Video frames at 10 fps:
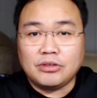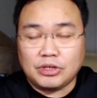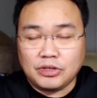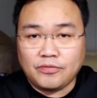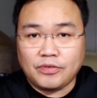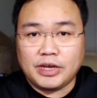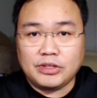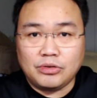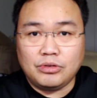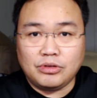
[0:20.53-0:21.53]
to actually
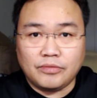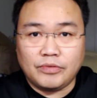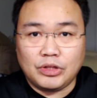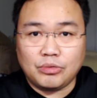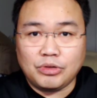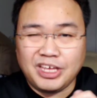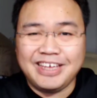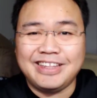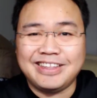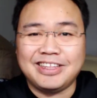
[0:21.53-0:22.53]
fine-tune your video
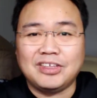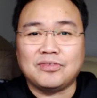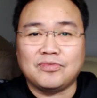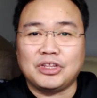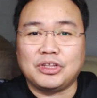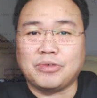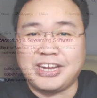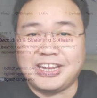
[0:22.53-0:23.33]
in this video right